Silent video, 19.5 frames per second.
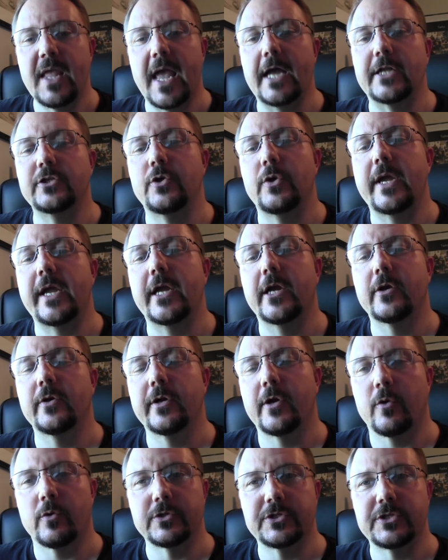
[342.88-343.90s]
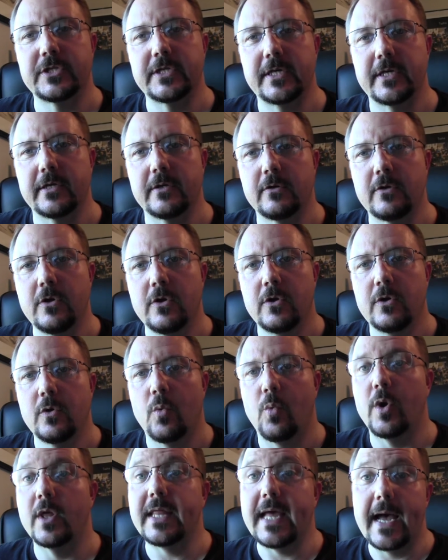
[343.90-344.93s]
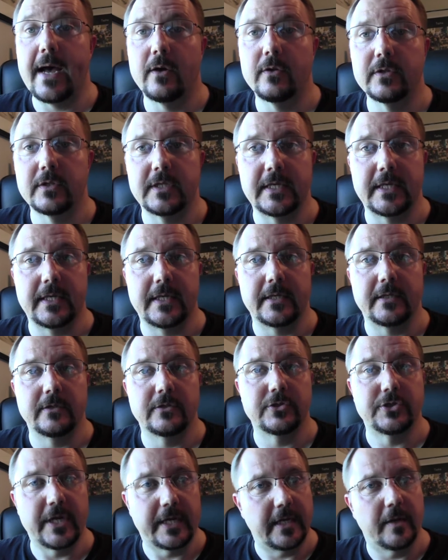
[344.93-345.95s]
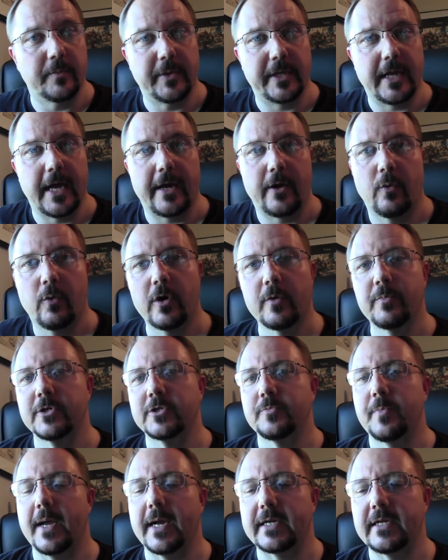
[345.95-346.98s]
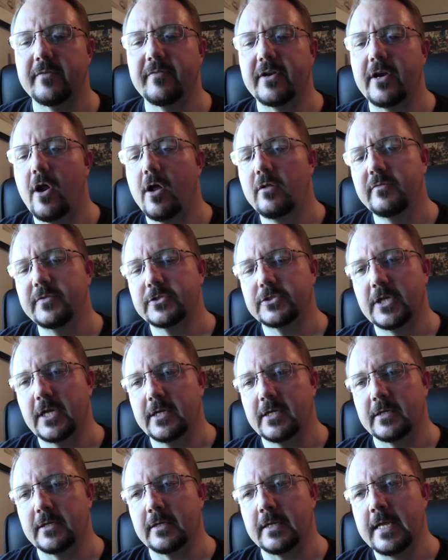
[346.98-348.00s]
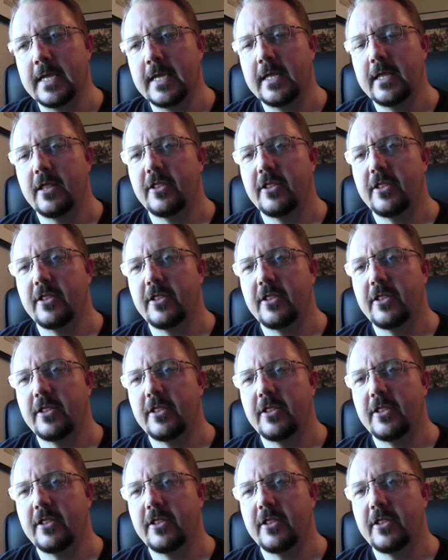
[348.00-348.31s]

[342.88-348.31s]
and you hear it or see it without the jw.org perspective, and all of a sudden